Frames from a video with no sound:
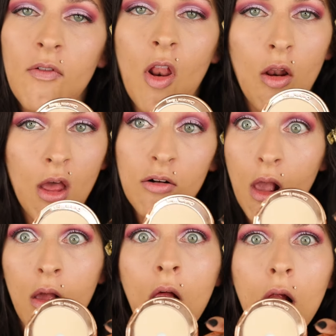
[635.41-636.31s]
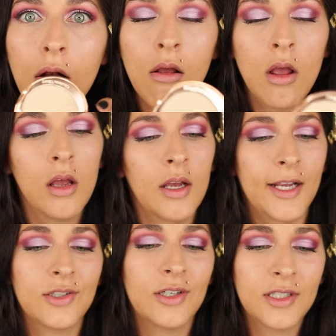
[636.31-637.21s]
Flawless.
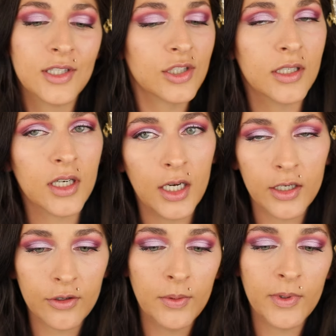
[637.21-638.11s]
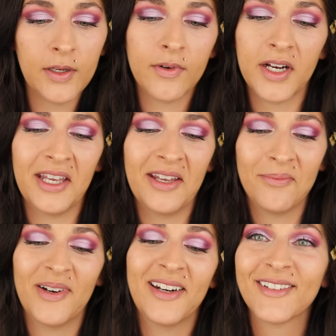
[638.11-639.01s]
I turn into Sean Connery whenever I
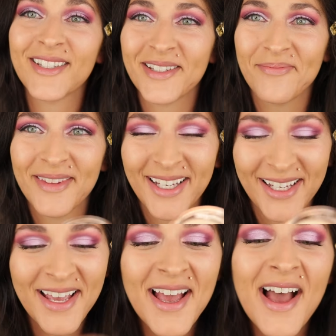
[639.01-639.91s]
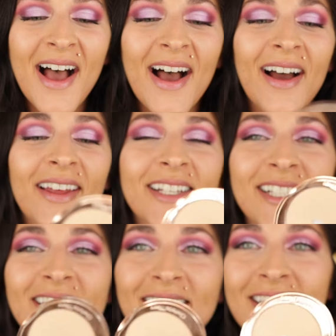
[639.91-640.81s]
can't pronounce something. This
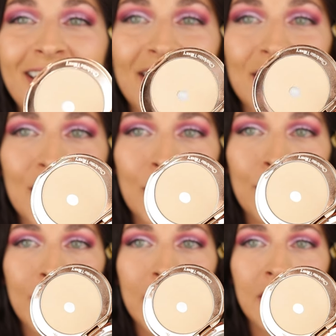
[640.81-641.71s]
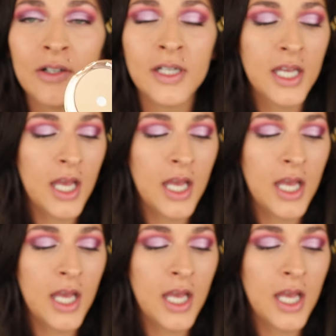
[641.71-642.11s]
is the shade 2 though.